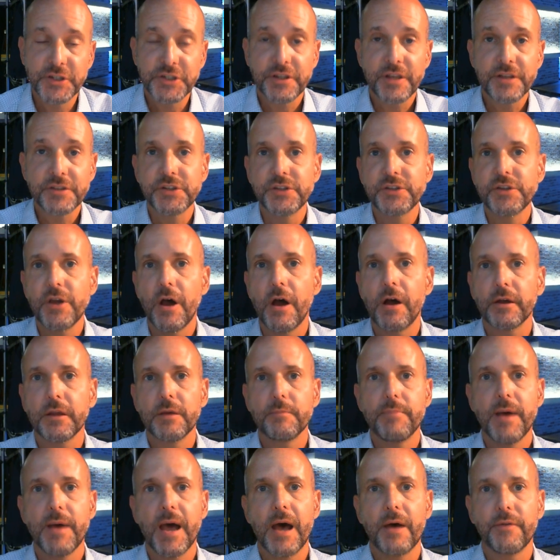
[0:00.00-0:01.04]
Let's talk
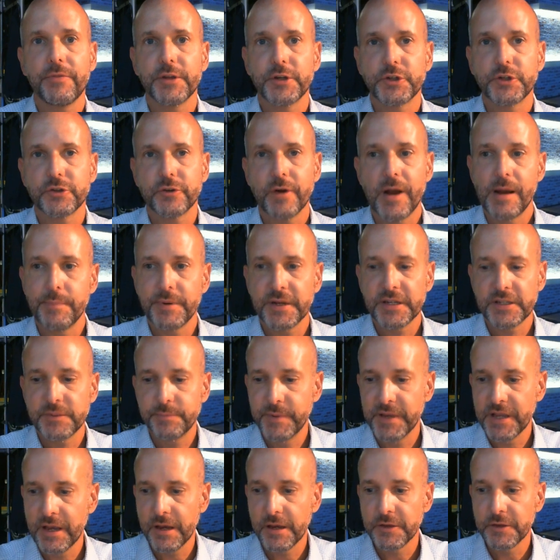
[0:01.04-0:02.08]
about the tropics
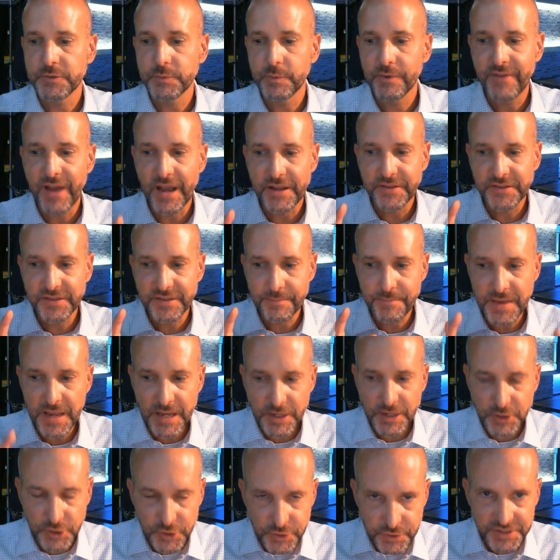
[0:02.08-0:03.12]
because we've got some
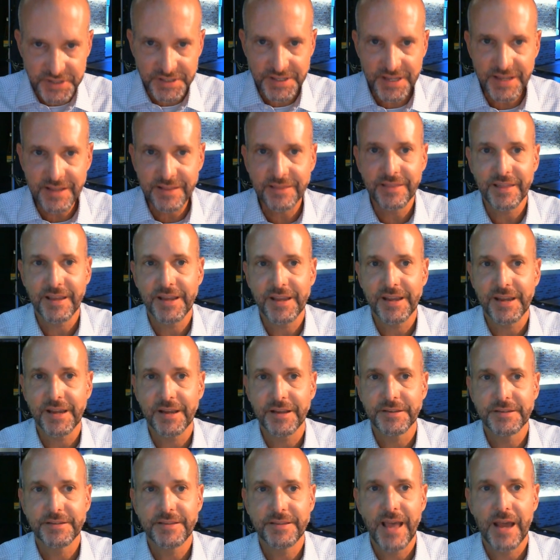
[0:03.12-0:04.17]
interesting
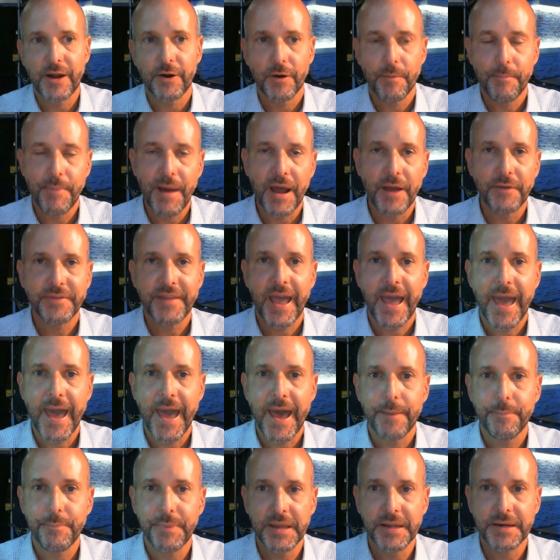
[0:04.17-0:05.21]
things that are about to
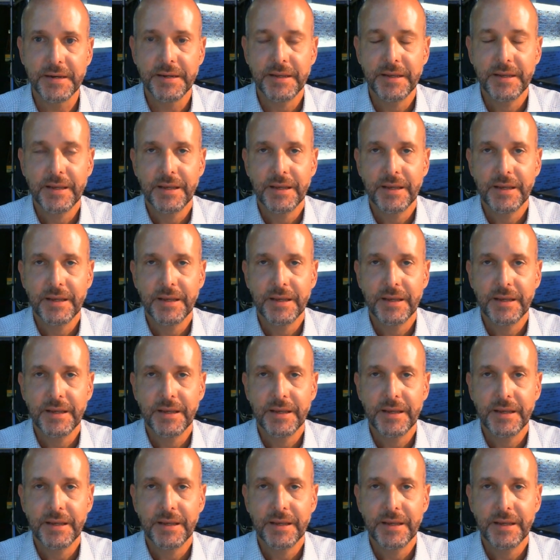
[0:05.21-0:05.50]
happen